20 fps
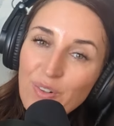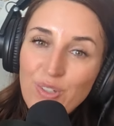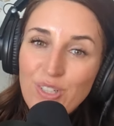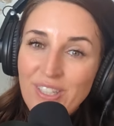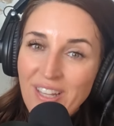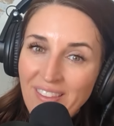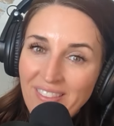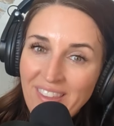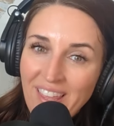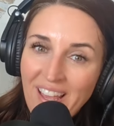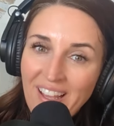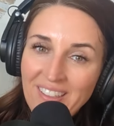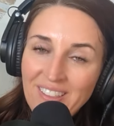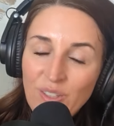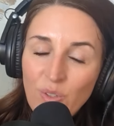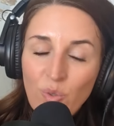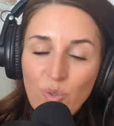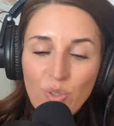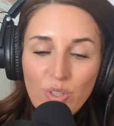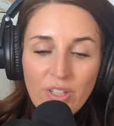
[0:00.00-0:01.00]
or said that
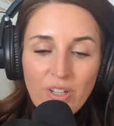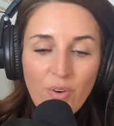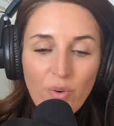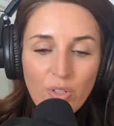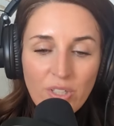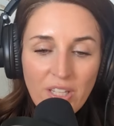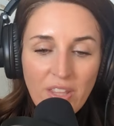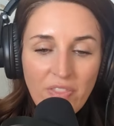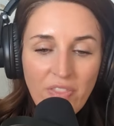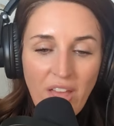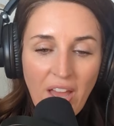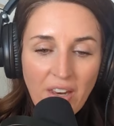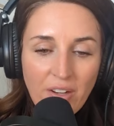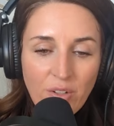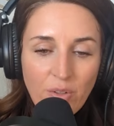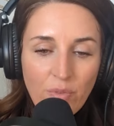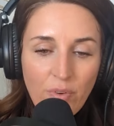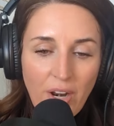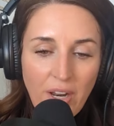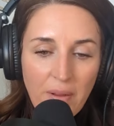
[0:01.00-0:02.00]
or did that,
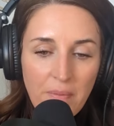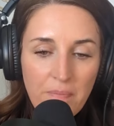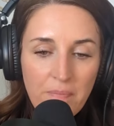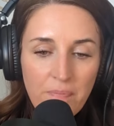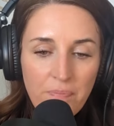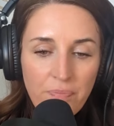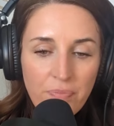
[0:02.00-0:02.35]
right?